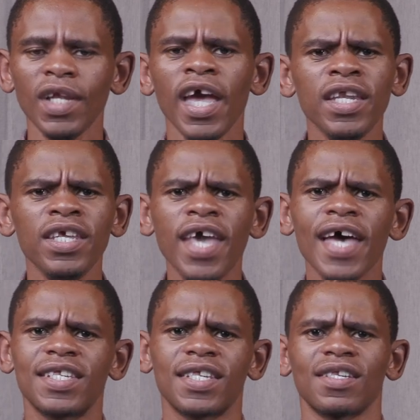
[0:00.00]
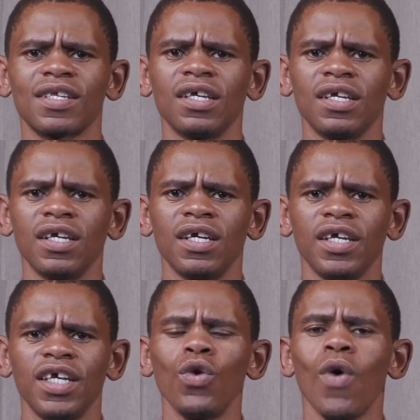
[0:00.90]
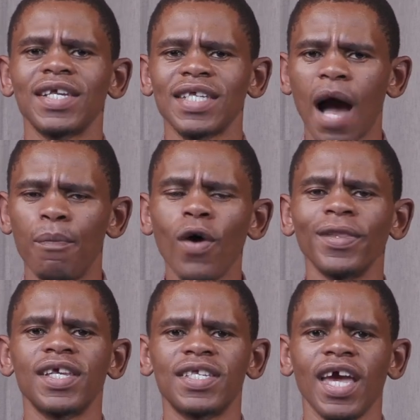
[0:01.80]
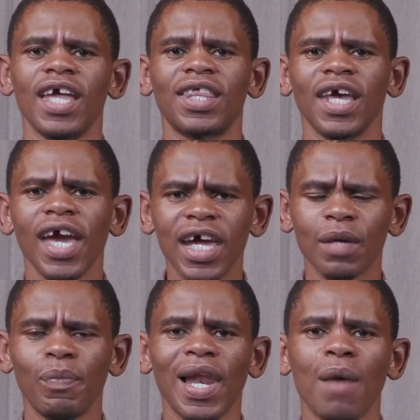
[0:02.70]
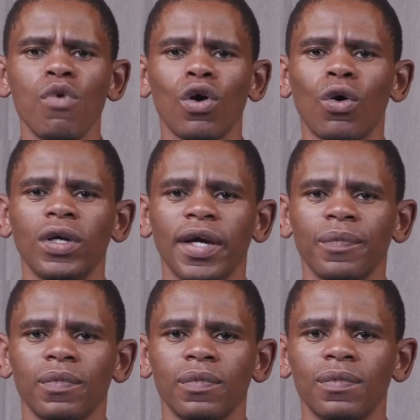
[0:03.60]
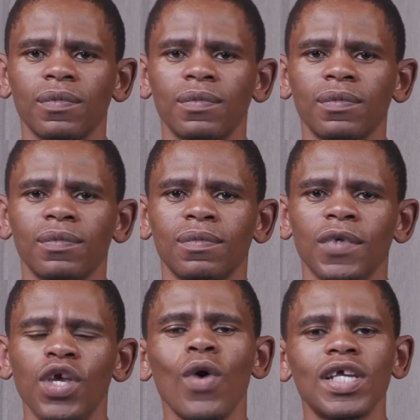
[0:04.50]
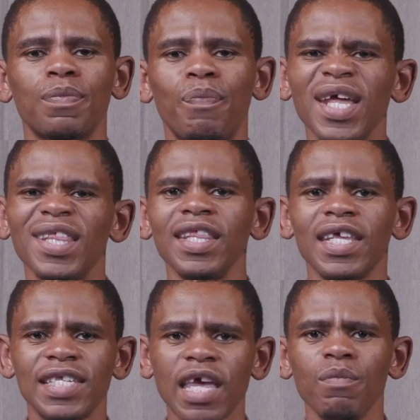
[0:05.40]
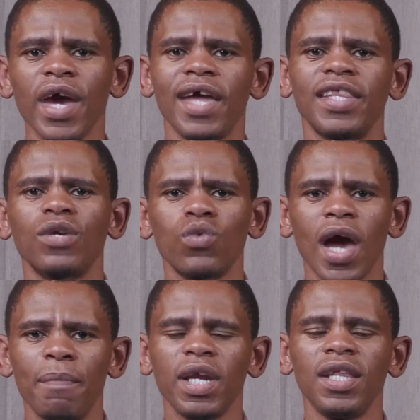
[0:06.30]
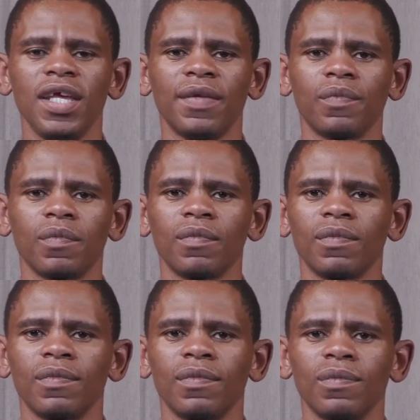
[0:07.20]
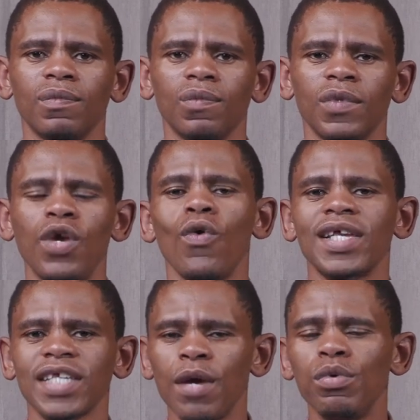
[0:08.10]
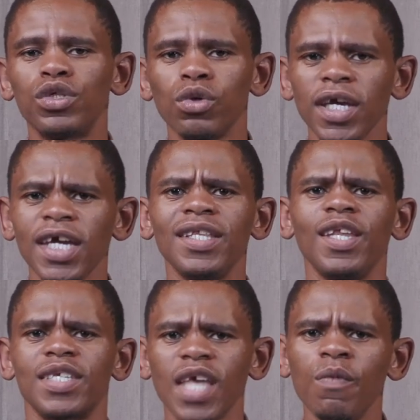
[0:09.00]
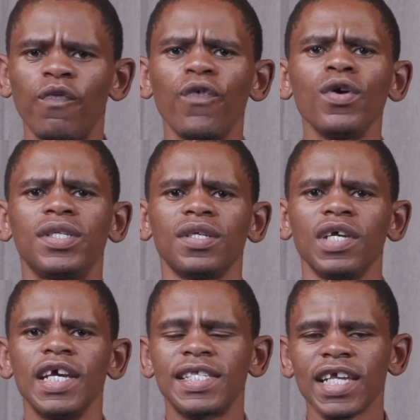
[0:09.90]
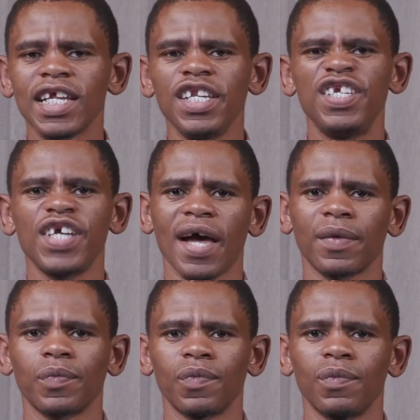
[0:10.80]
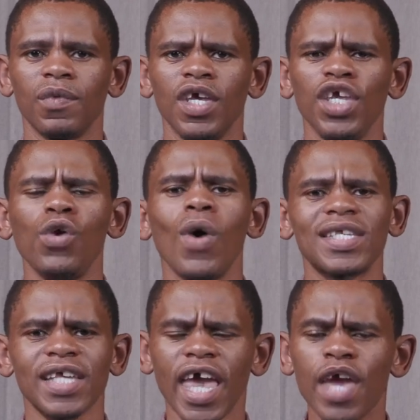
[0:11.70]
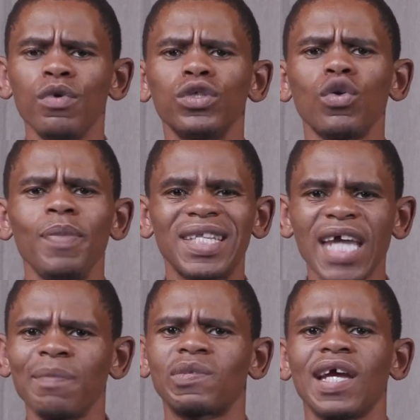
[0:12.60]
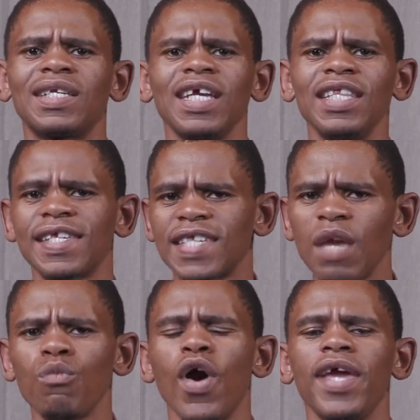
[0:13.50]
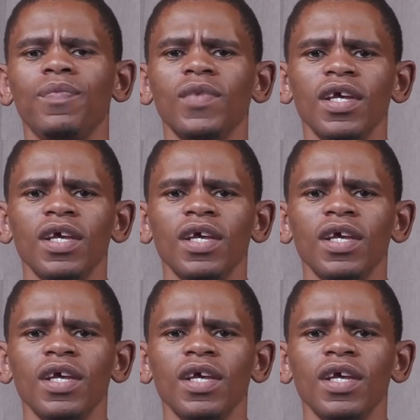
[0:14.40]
and yes he was upon this earth e re phela molona he was breathing the same air that we are breathing he was able to eat the same food tse re di jang He was able to be tempted in the same way